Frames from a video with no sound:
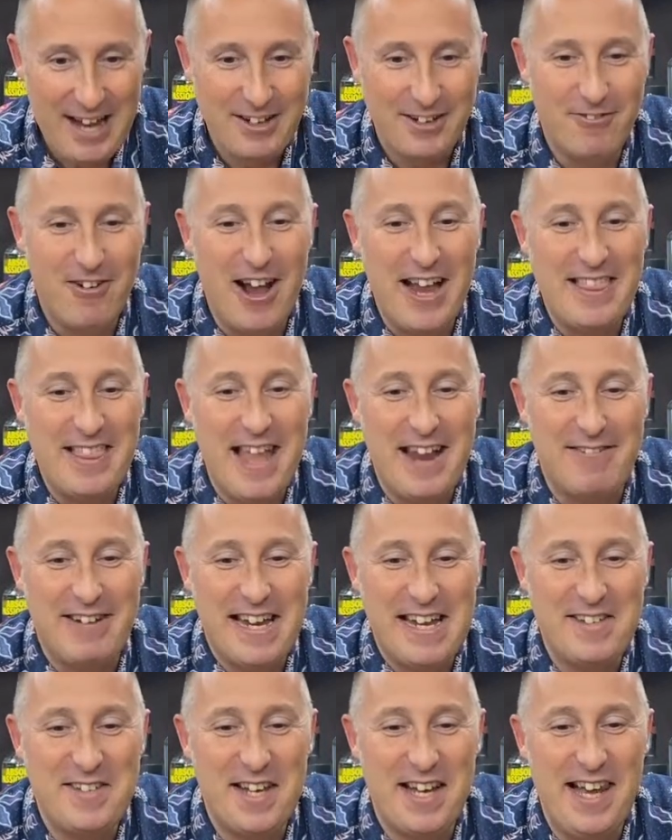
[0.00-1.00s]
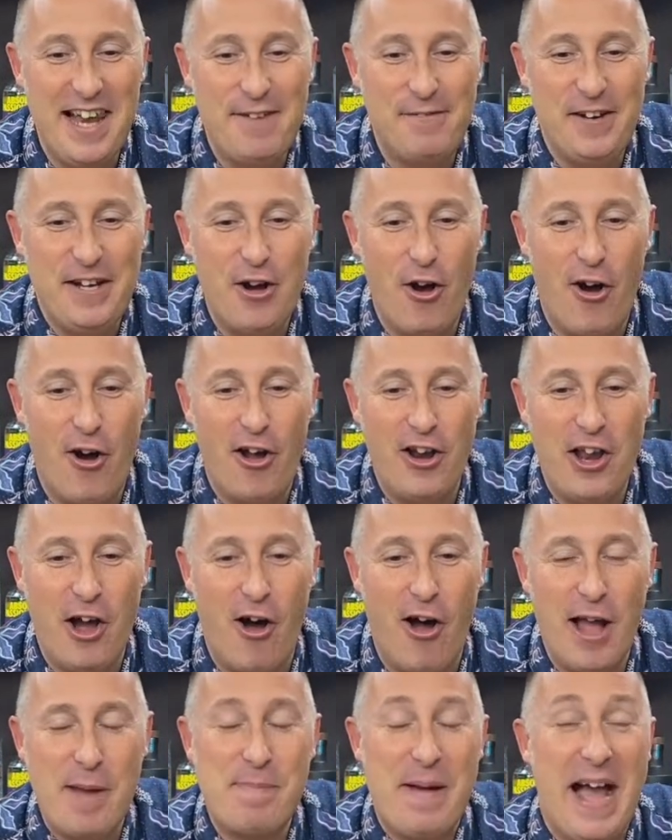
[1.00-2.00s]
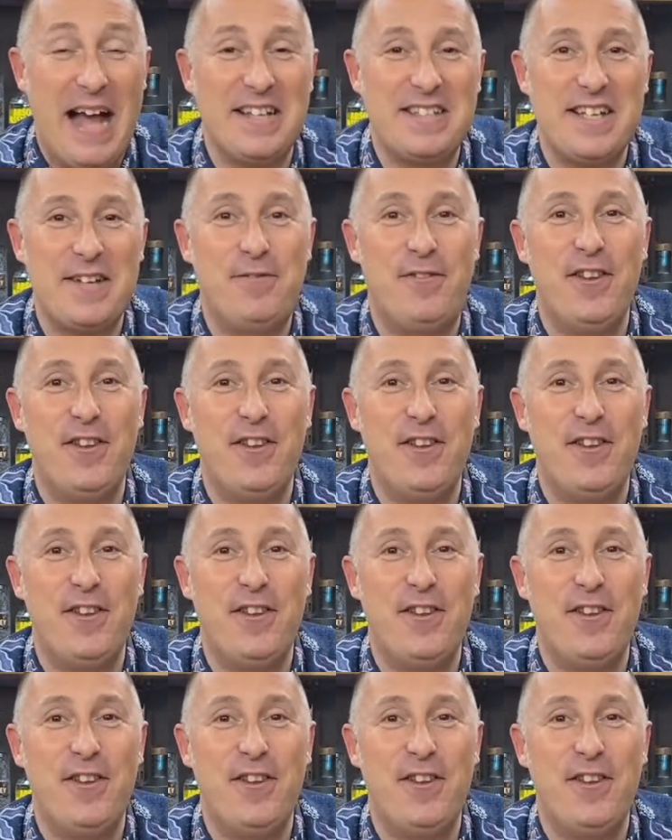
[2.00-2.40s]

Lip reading: Right, there he is, living on iPad.